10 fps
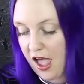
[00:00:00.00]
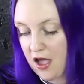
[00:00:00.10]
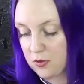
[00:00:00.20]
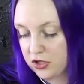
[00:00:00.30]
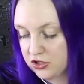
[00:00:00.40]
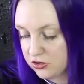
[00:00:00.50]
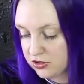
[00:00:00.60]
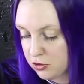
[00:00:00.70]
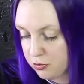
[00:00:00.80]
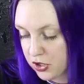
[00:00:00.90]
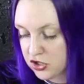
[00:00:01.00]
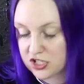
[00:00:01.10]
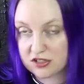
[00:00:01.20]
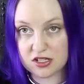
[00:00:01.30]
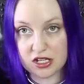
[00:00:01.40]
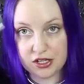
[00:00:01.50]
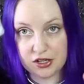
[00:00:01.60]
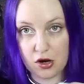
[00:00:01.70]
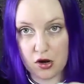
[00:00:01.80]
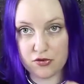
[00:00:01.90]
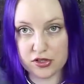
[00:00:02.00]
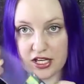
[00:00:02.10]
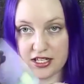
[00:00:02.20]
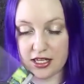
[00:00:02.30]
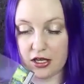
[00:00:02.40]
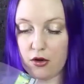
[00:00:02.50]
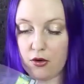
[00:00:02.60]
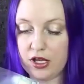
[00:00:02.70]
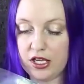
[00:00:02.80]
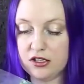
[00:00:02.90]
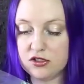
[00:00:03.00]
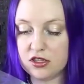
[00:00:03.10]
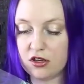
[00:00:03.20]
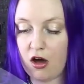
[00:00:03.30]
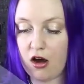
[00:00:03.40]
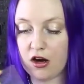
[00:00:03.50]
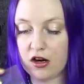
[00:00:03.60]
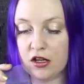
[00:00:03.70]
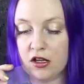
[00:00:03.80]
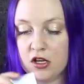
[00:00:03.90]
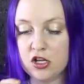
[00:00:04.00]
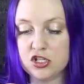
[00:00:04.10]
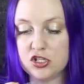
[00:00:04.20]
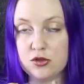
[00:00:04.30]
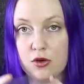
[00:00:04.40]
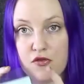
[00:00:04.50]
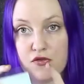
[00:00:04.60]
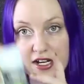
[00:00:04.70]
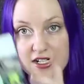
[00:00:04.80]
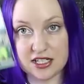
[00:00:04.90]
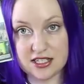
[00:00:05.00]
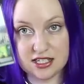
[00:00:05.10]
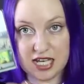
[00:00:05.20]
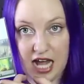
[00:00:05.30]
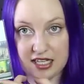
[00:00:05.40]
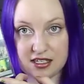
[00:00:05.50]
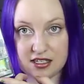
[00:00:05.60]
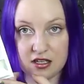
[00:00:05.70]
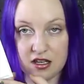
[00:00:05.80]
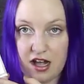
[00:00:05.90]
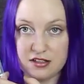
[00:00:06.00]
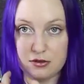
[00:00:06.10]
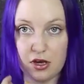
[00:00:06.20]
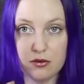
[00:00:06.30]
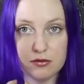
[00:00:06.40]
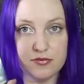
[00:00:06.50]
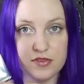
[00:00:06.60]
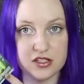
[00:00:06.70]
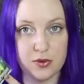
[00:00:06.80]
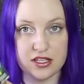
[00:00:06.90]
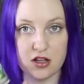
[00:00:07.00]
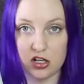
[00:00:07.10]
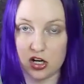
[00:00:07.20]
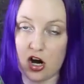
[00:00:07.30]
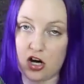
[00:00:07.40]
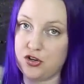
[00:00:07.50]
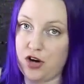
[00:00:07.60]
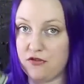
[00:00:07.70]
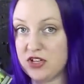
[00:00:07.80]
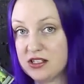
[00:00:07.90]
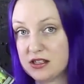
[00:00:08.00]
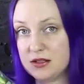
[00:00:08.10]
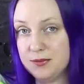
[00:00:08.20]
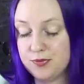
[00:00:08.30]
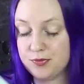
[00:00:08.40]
and what you do is you purchase clear overlays that go into the card to affect its stats as you go, and that's why it's called a card crafting system.